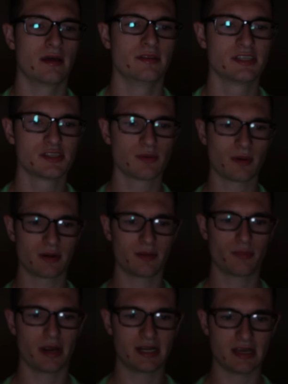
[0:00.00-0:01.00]
This is where we're going
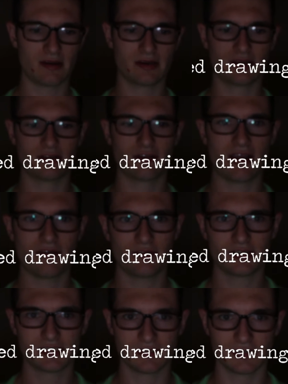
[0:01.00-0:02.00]
to break down into the
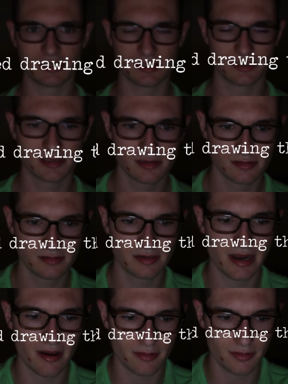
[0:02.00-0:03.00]
graphics, and this is
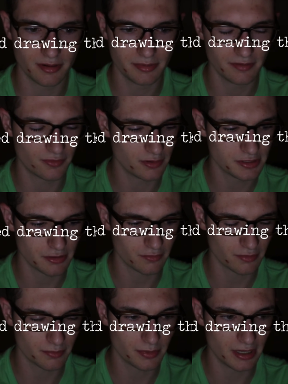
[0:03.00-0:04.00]
now going to be a
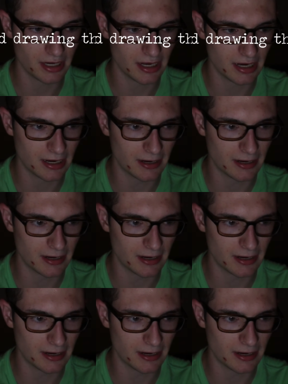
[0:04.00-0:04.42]
voiceover. But